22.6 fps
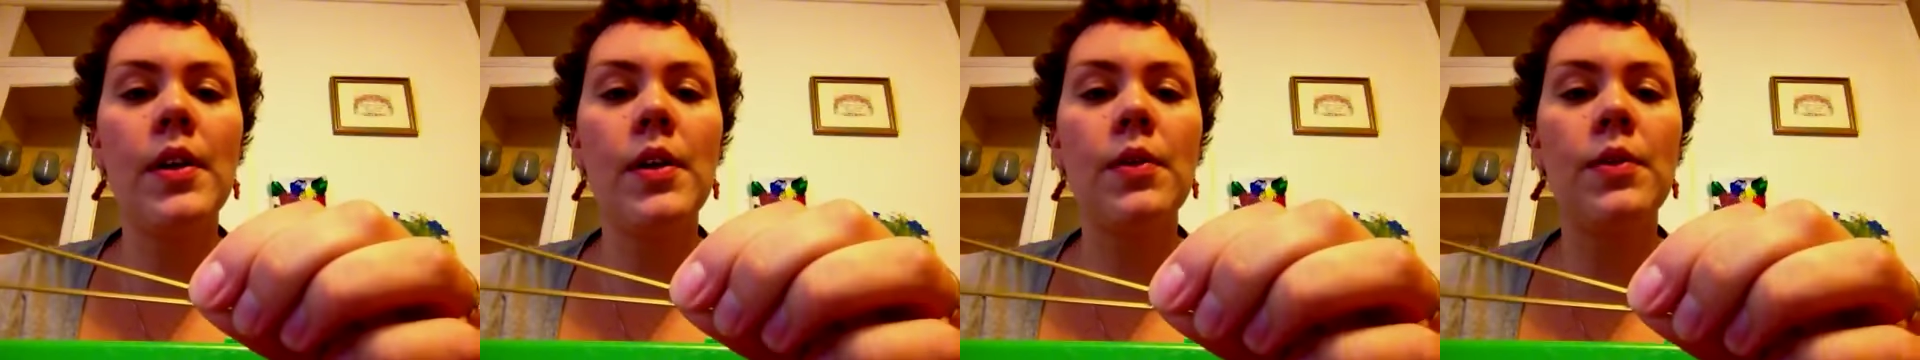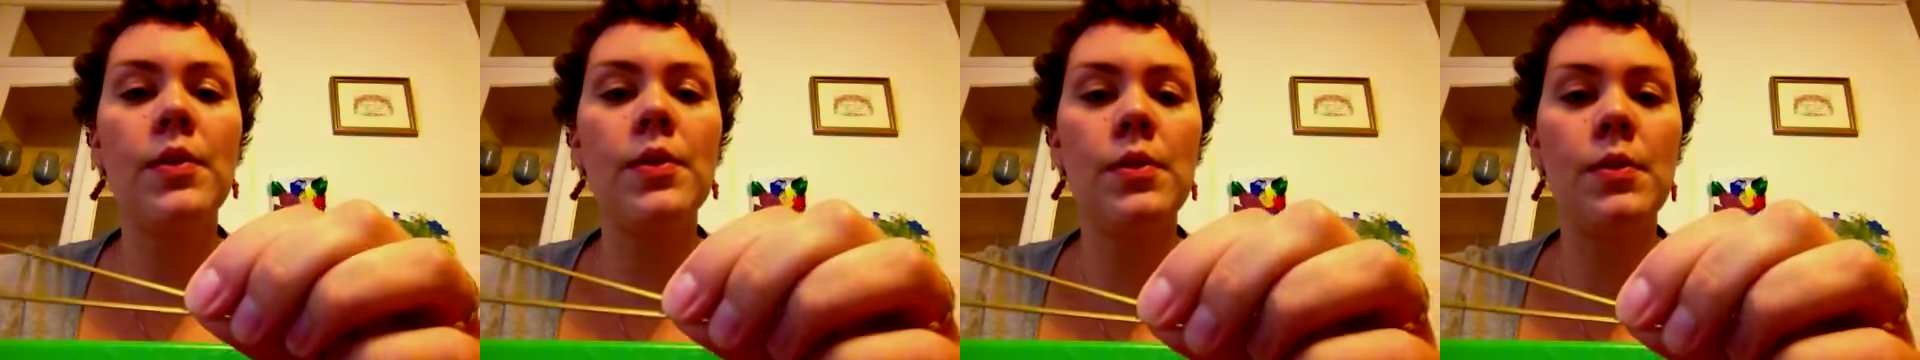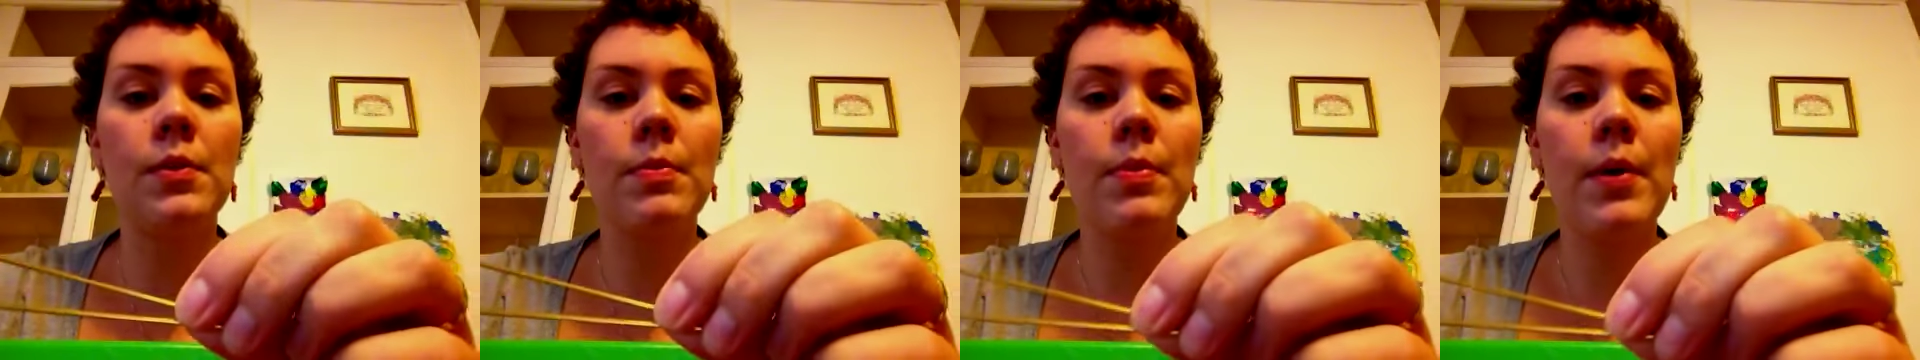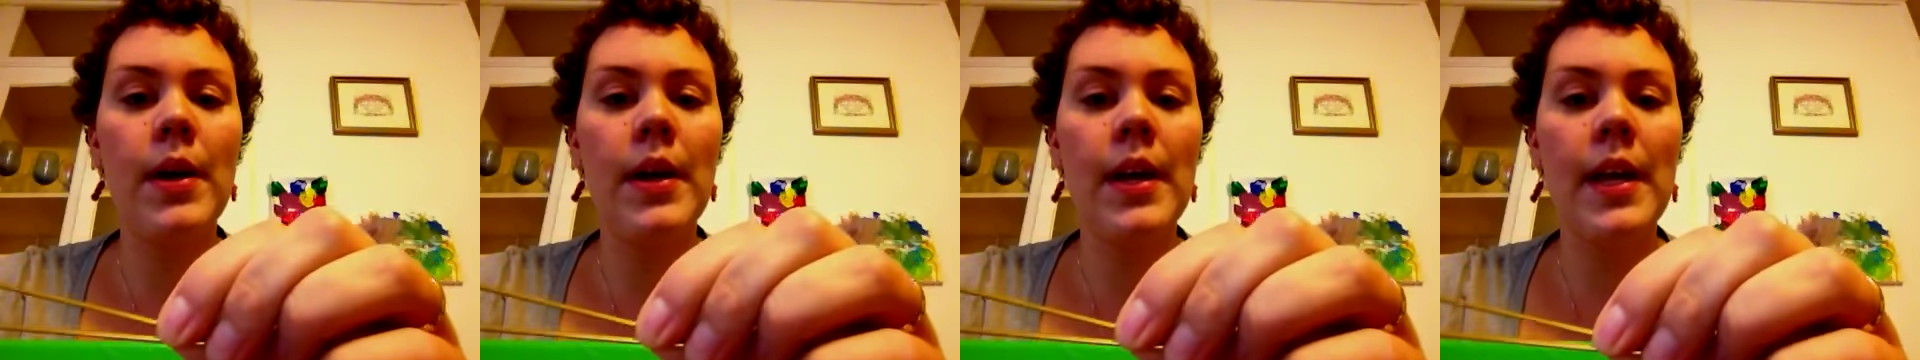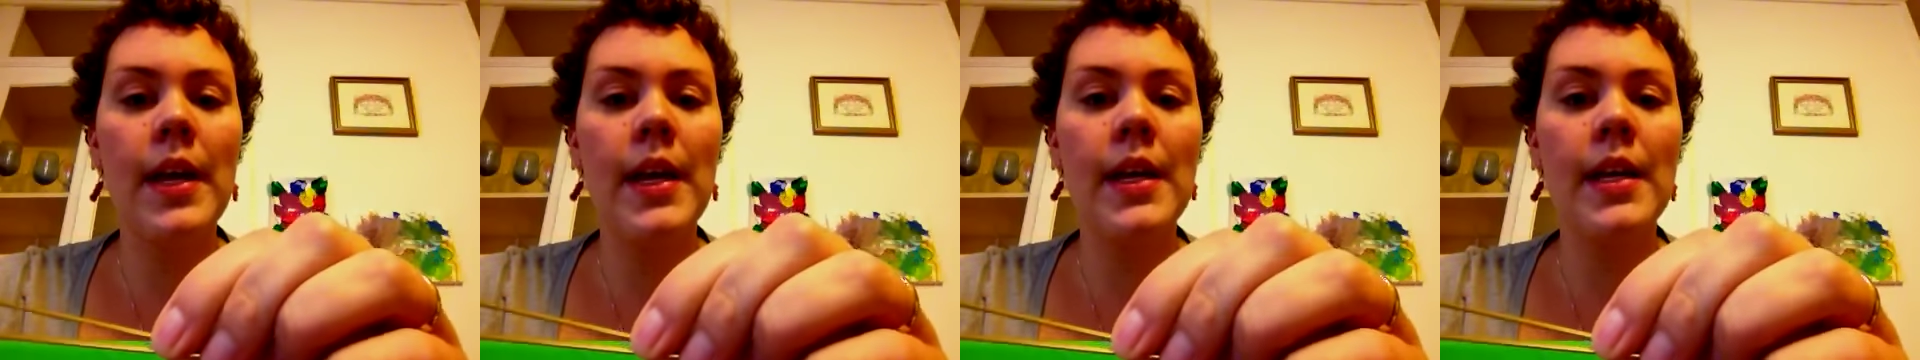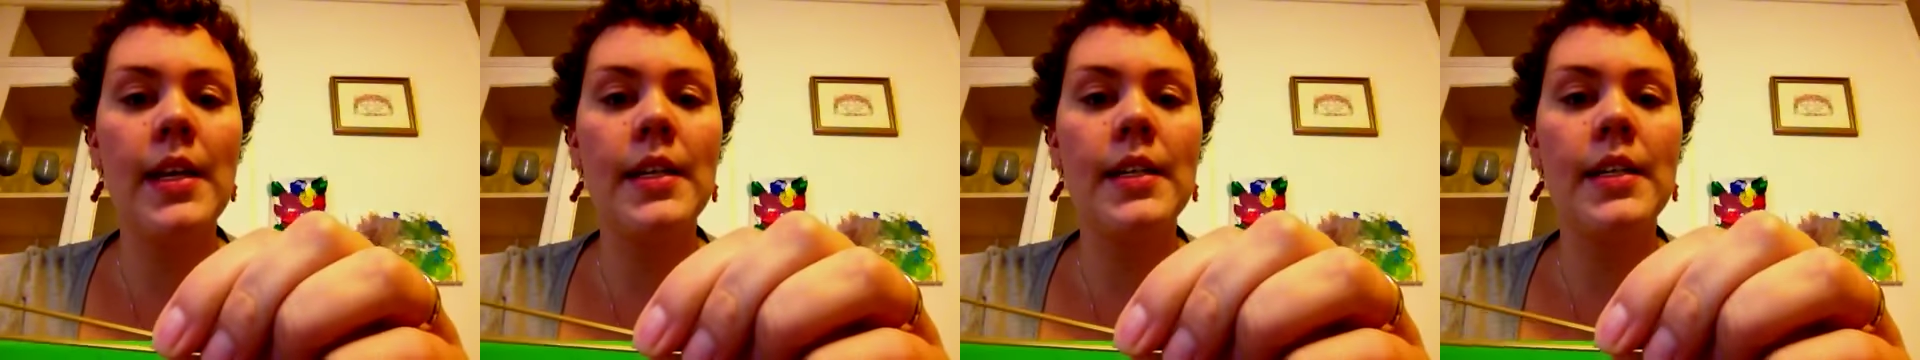you do it by
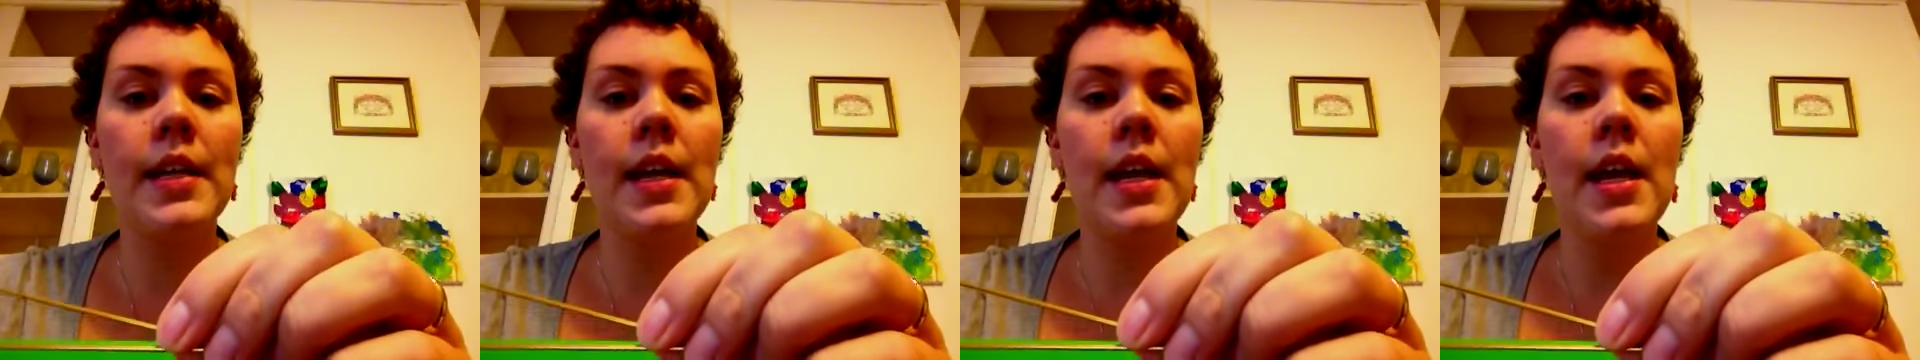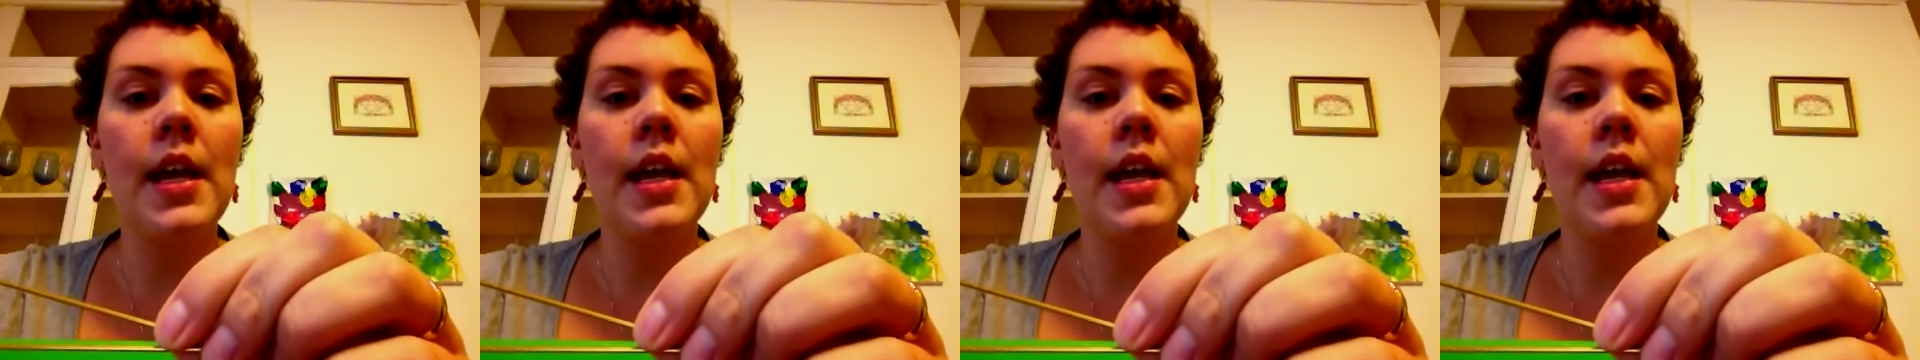hand,